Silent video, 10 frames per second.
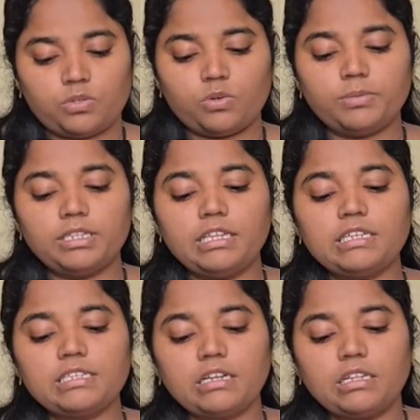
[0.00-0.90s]
So many
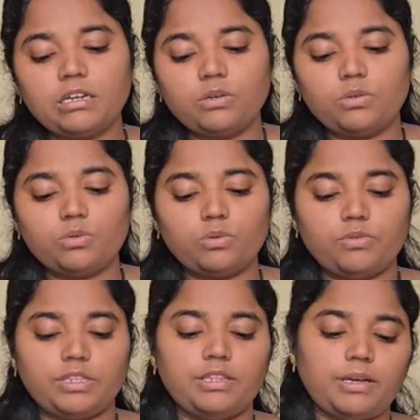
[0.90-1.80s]
things are there to do
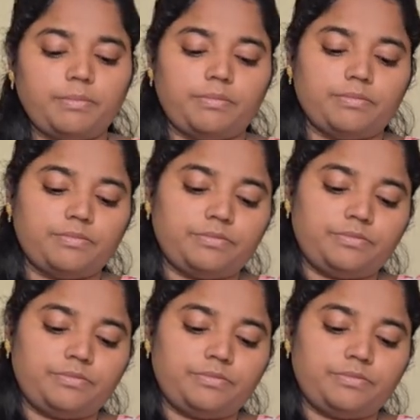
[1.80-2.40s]
with them.